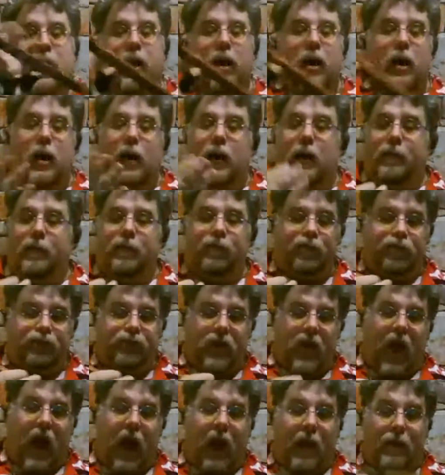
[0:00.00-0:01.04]

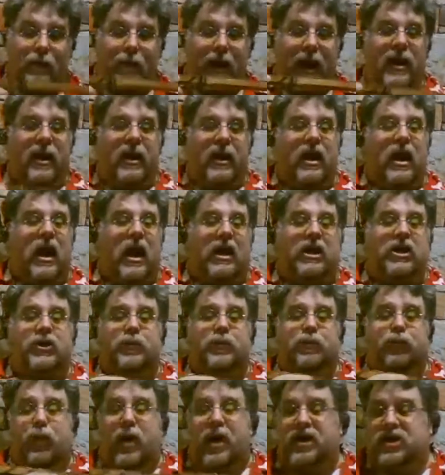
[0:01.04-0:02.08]
I made it
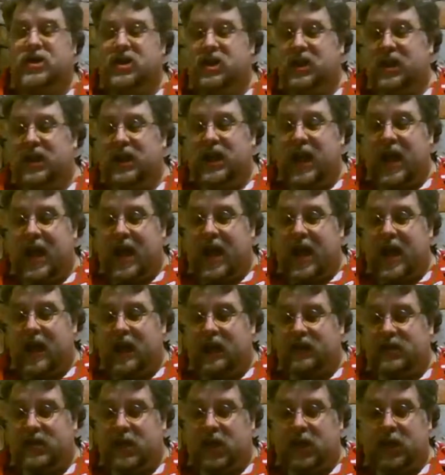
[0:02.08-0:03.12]
expressly
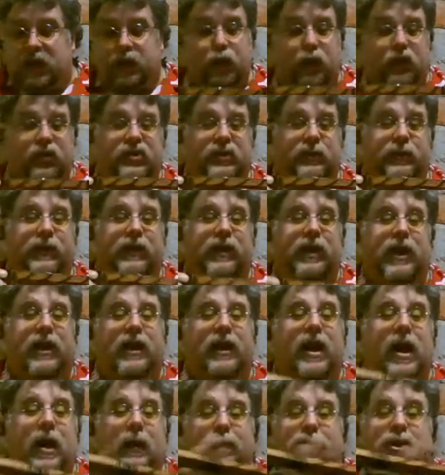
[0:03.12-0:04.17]
as a sword
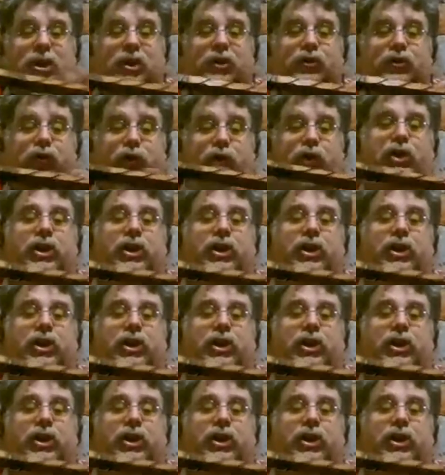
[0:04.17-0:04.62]
simulating object for